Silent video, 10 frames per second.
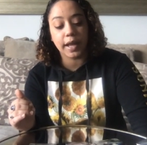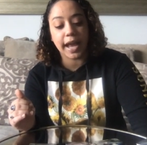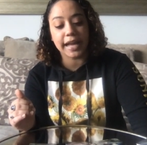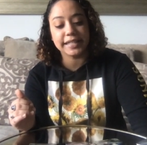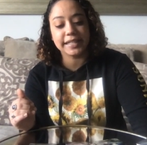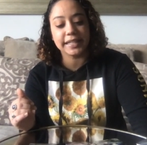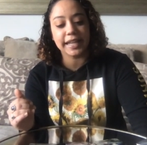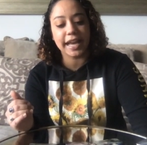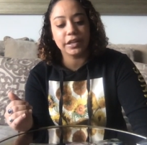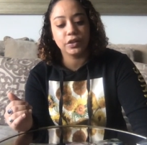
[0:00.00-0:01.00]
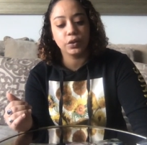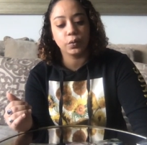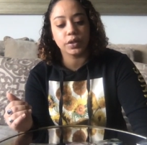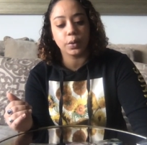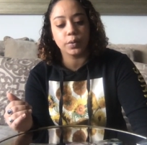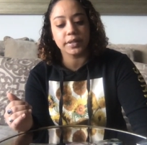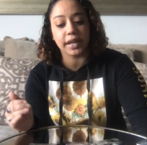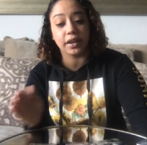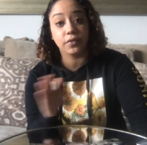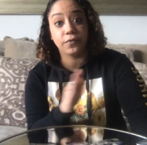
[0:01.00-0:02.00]
I see an attitude where someone's
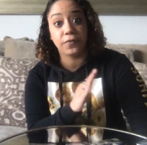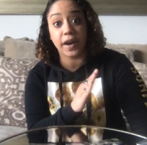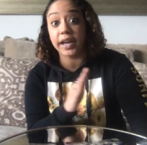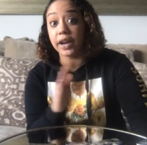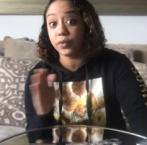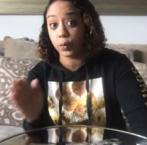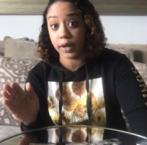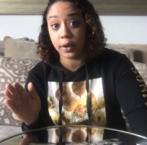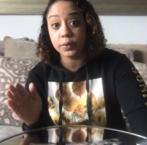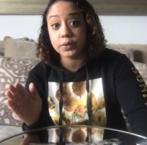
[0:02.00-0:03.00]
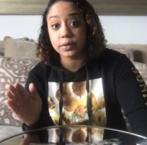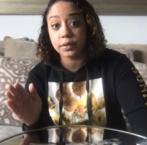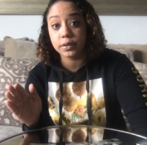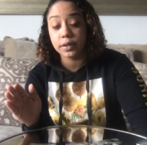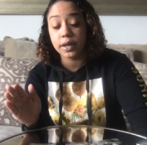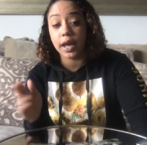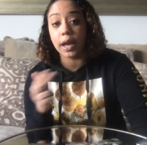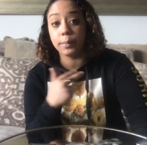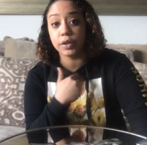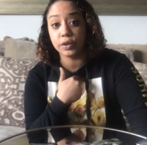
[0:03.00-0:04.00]
like, fuck everyone else,
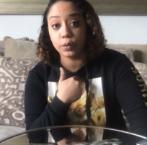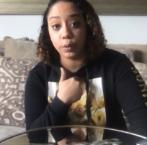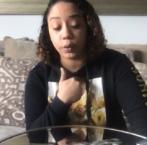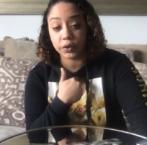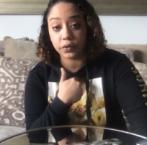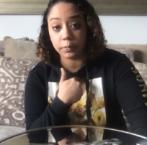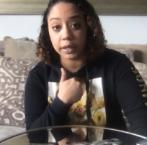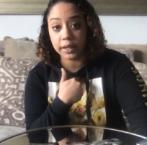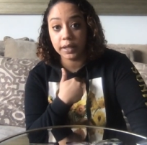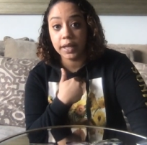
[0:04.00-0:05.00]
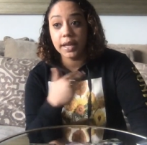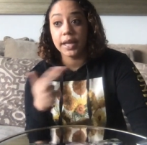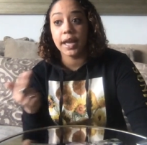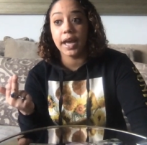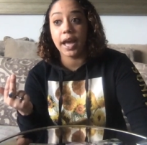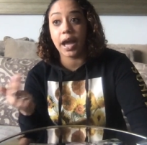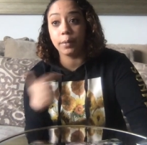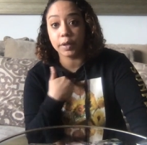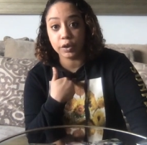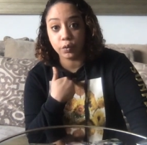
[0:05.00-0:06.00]
I'm gonna do what works for me,
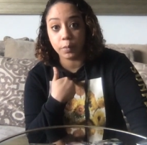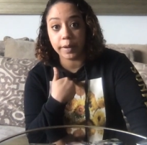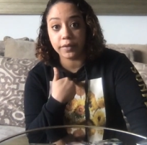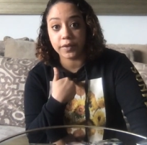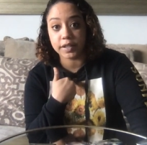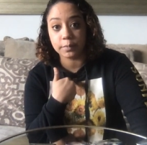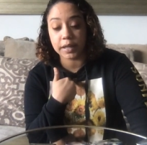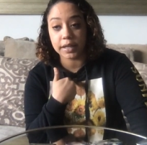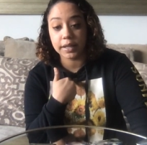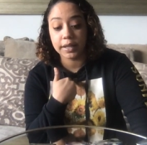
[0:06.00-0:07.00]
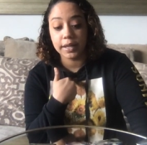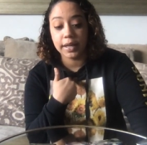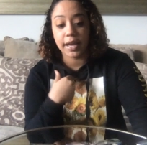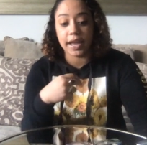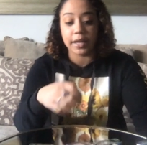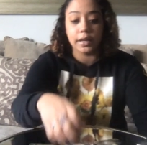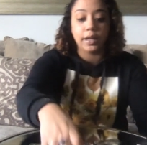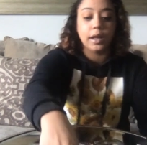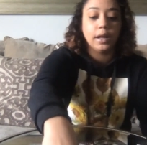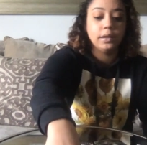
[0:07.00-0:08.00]
I'm gonna do what benefits me. And
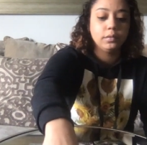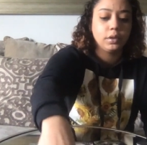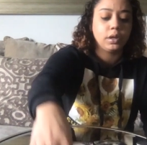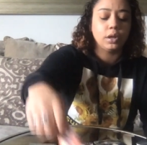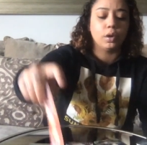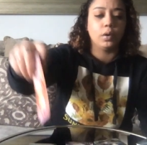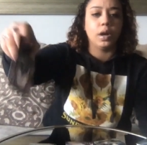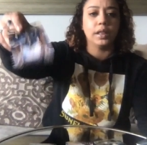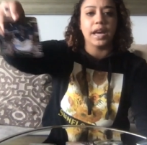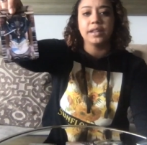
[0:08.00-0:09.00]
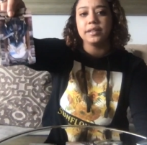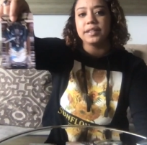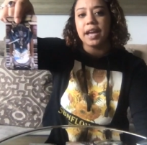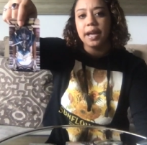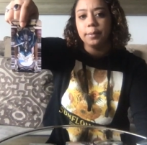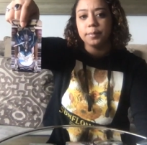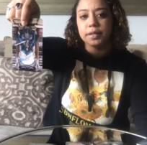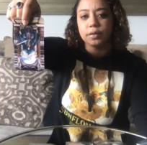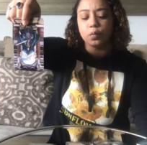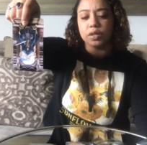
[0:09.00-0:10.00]
you know, a lot of the
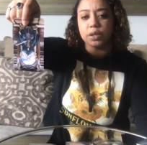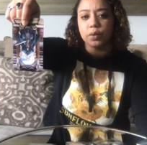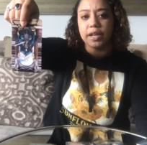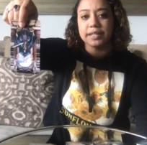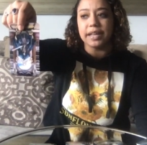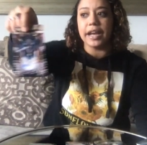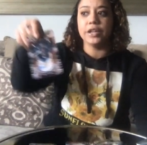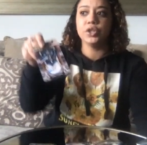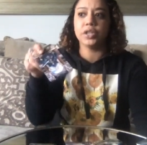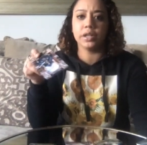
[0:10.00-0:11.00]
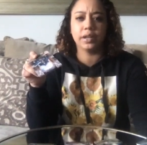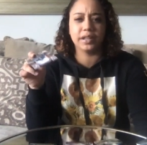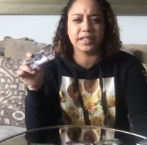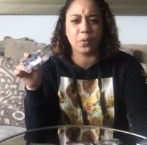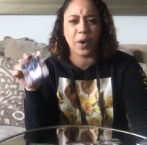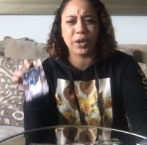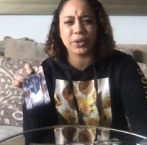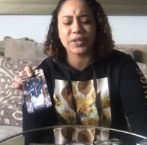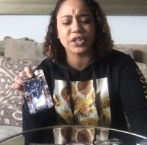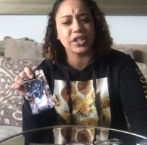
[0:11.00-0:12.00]
times when someone has that energy, it's like, wow, you're
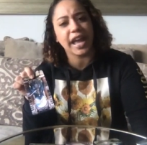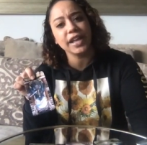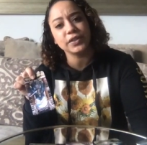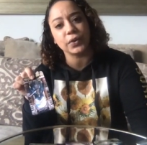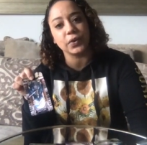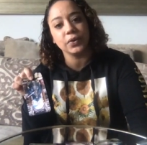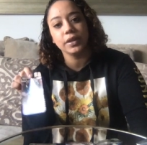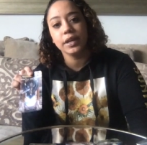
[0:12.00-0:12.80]
such an asshole.